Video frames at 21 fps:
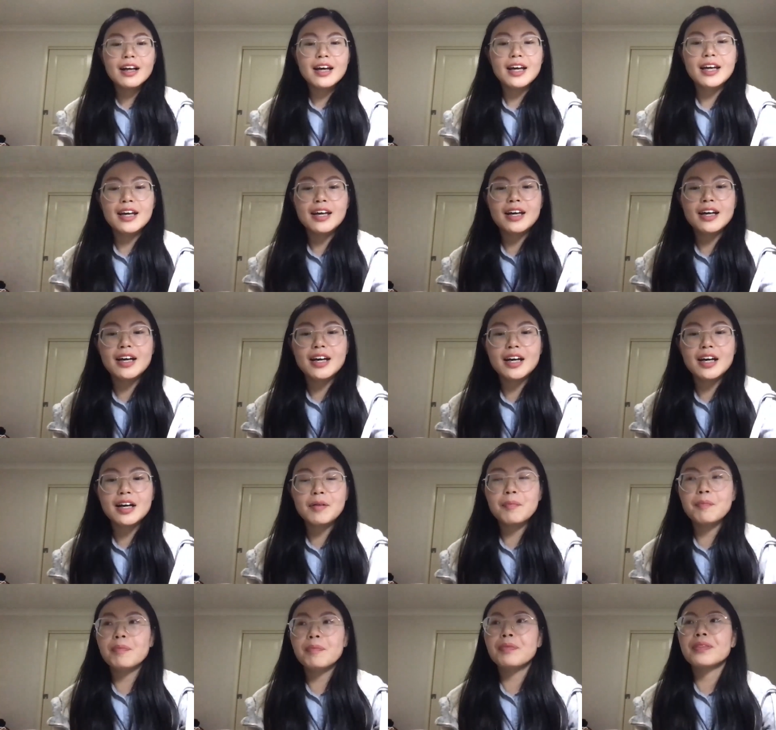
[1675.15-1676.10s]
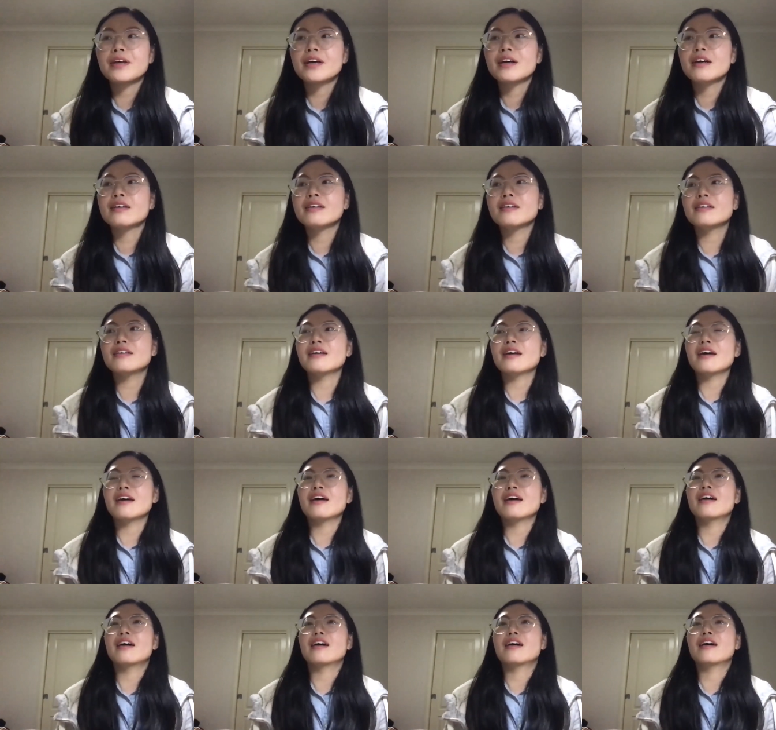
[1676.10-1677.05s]
And
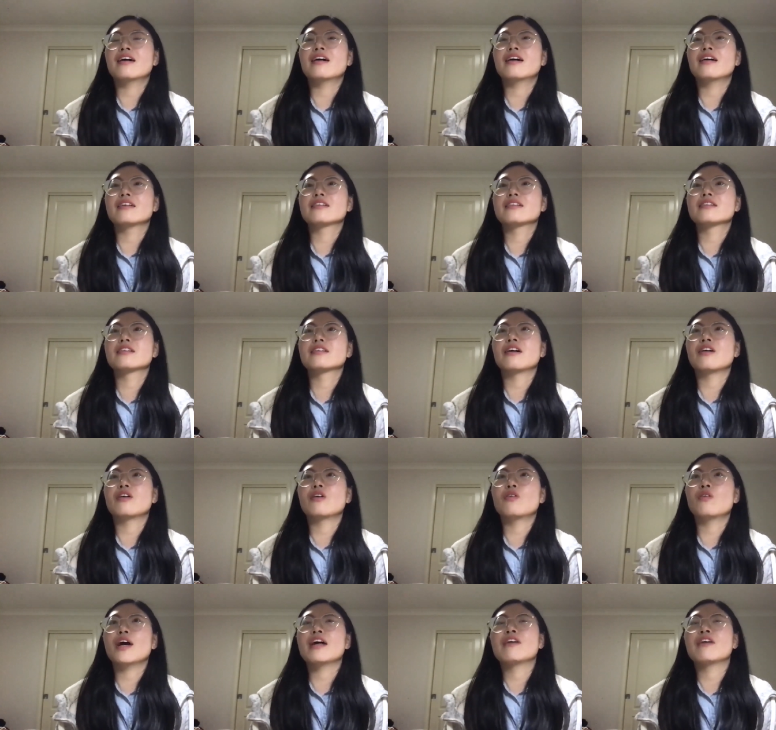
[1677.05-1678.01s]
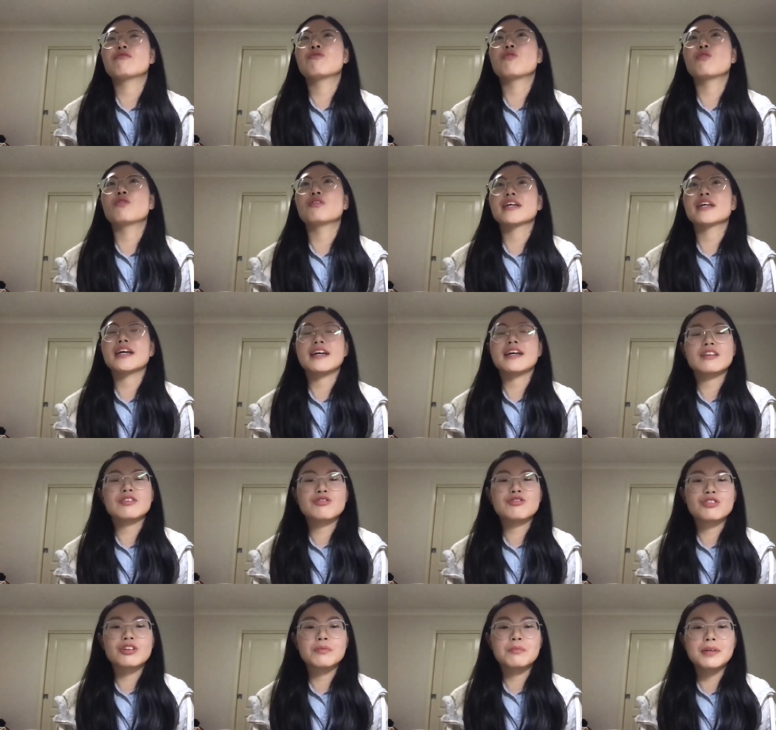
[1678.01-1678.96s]
yeah, so and for the
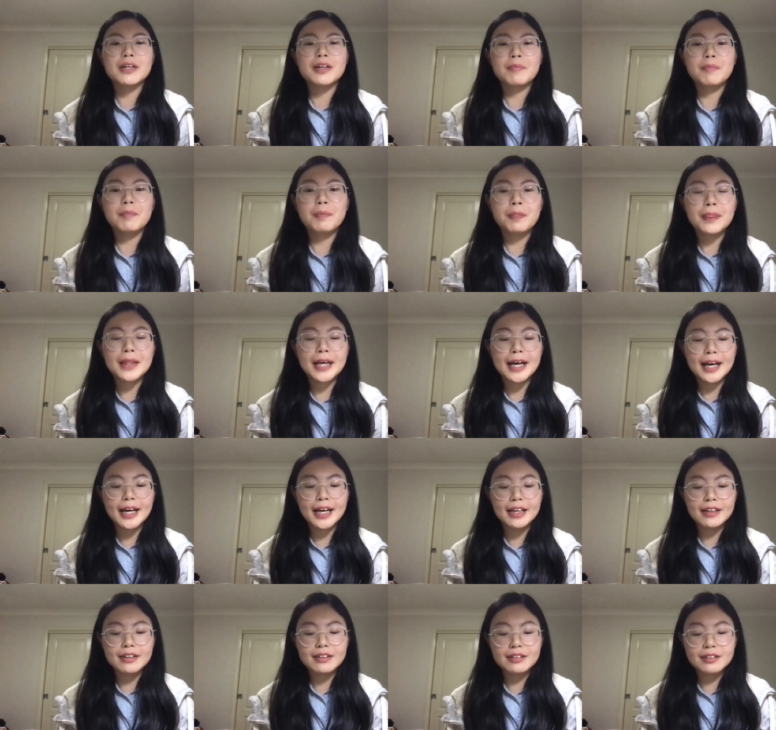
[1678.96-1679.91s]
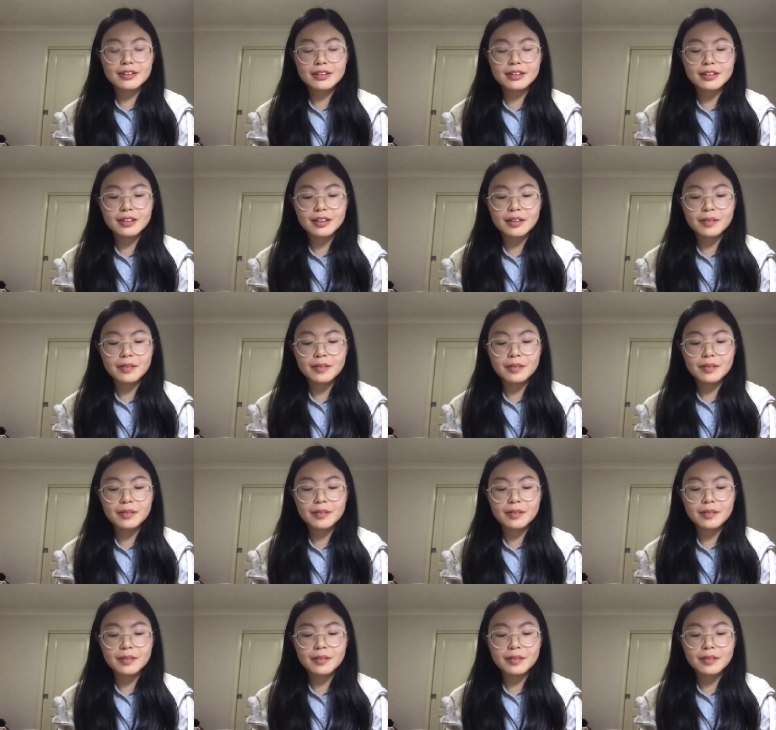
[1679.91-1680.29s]
instrument is